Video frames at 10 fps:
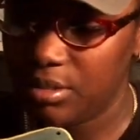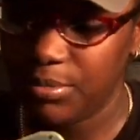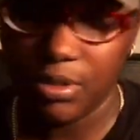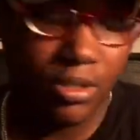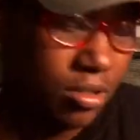
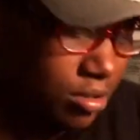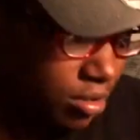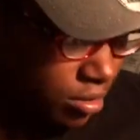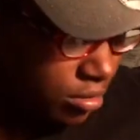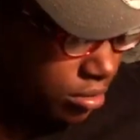But all in
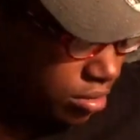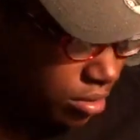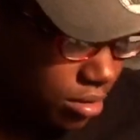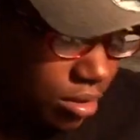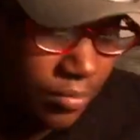all,
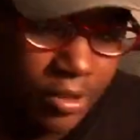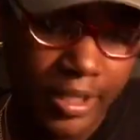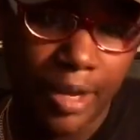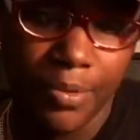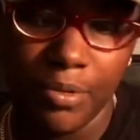I'm really
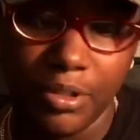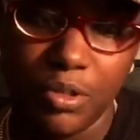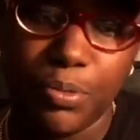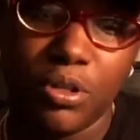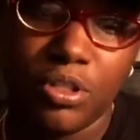happy with
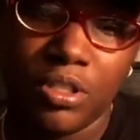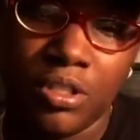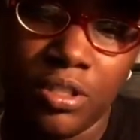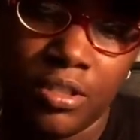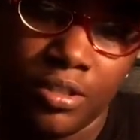this
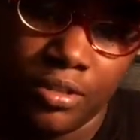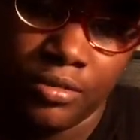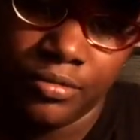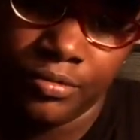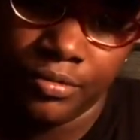purchase.
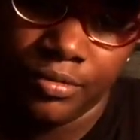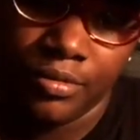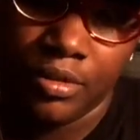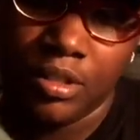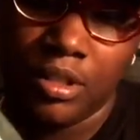
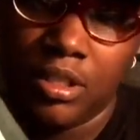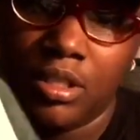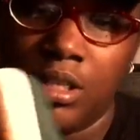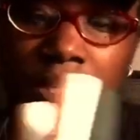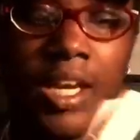
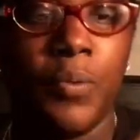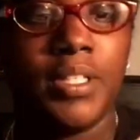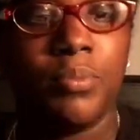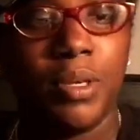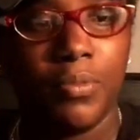Can't
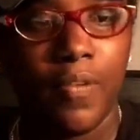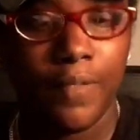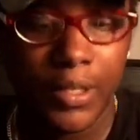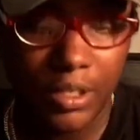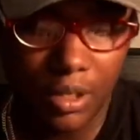wait to make more
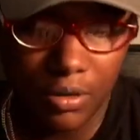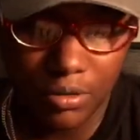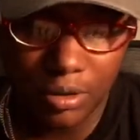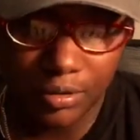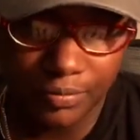
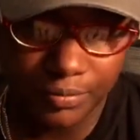videos.